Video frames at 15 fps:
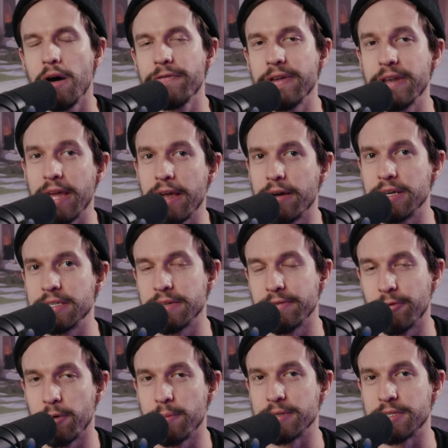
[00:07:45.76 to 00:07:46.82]
Often, areas of
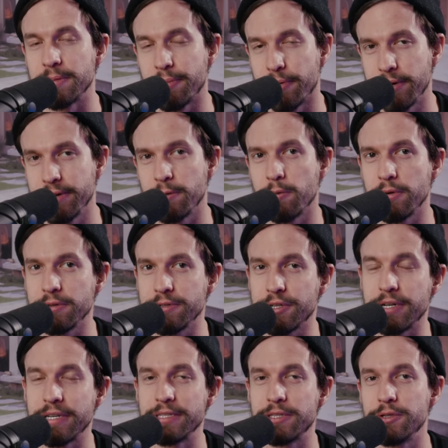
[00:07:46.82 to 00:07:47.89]
former support will
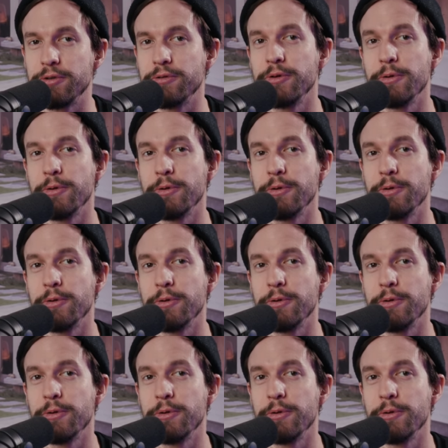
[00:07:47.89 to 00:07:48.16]
turn into